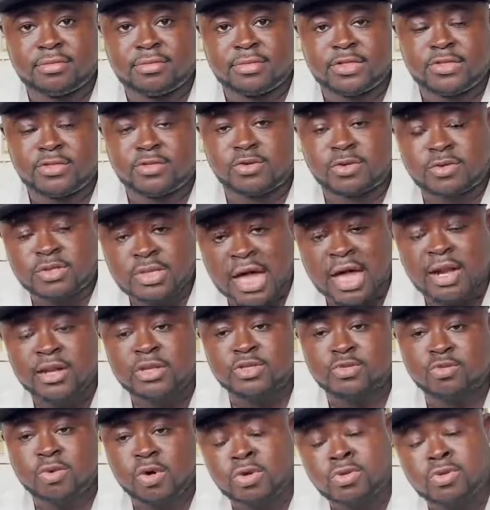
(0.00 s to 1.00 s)
So that
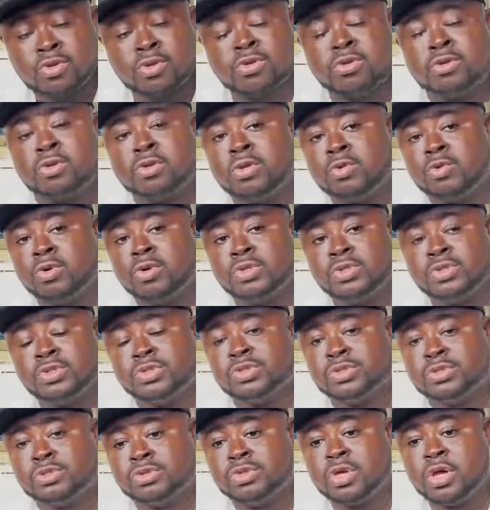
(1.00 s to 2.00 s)
is what you want to
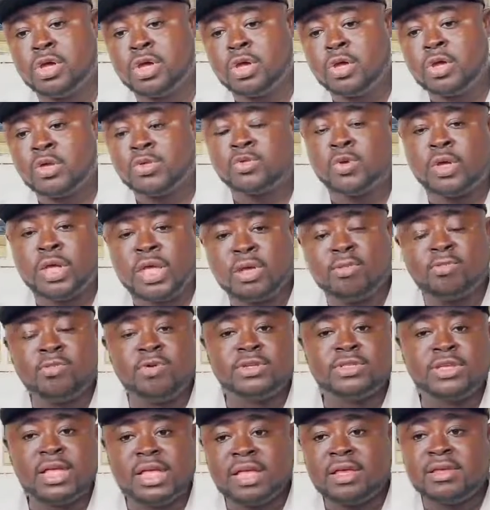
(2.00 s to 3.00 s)
do. So in
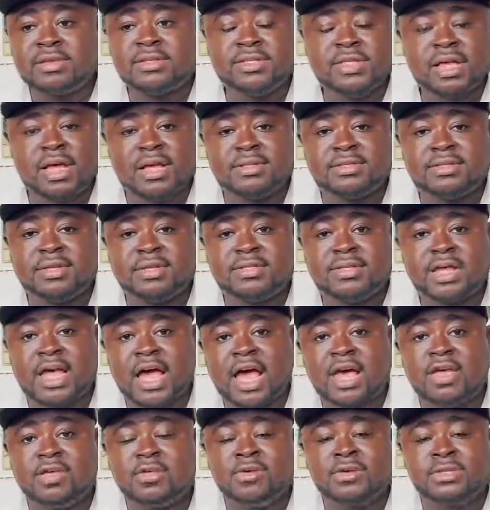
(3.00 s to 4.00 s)
most instances,
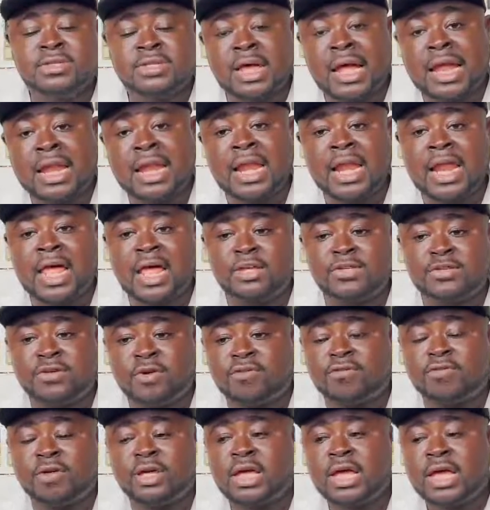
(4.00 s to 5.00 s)
I use less
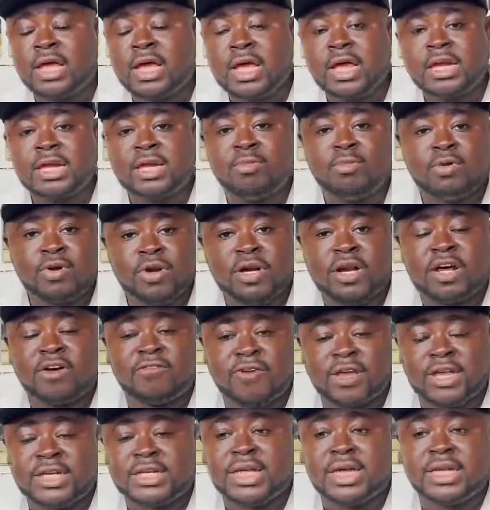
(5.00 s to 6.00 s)
of
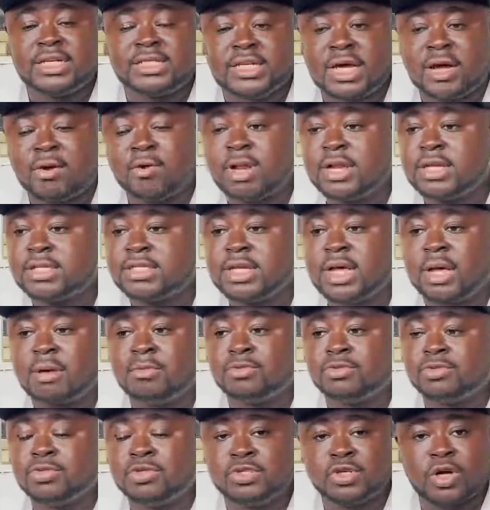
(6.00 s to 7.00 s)
demographic data when it's
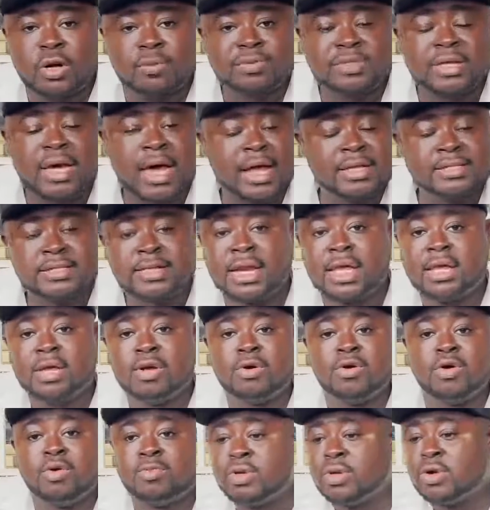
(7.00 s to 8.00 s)
come to job title and
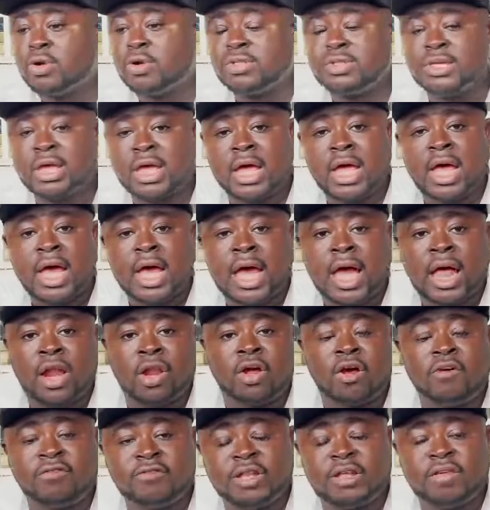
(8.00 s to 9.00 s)
code, because a
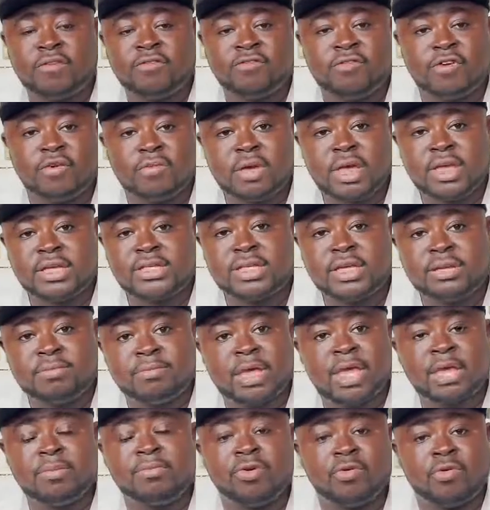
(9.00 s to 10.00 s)
lot of the information
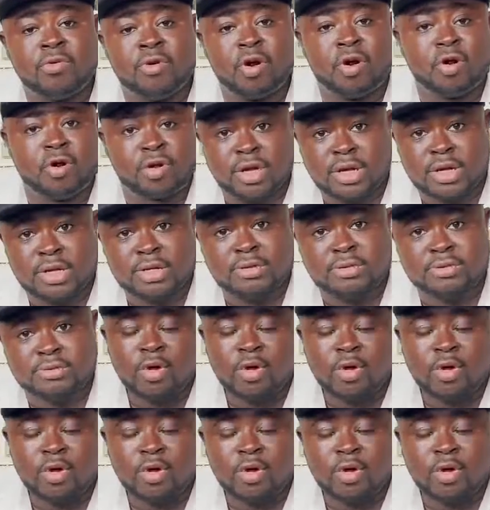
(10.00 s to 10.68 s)
may be wrong.